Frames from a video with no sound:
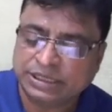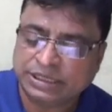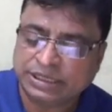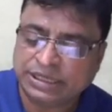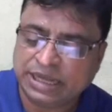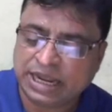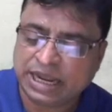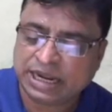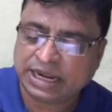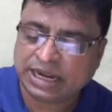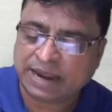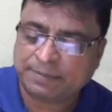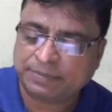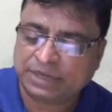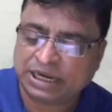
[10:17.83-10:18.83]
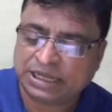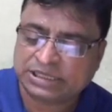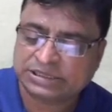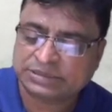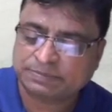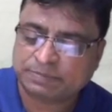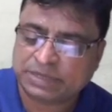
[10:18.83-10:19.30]
A capital
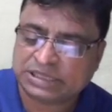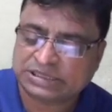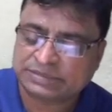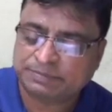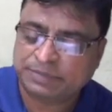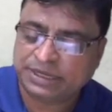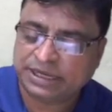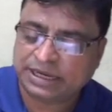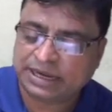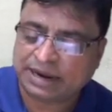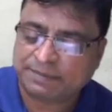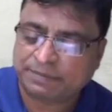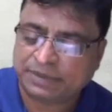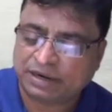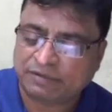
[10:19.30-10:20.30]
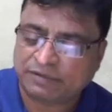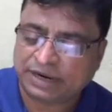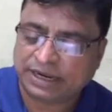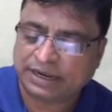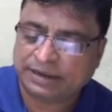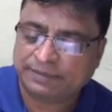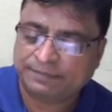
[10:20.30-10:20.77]
X plus B capital Y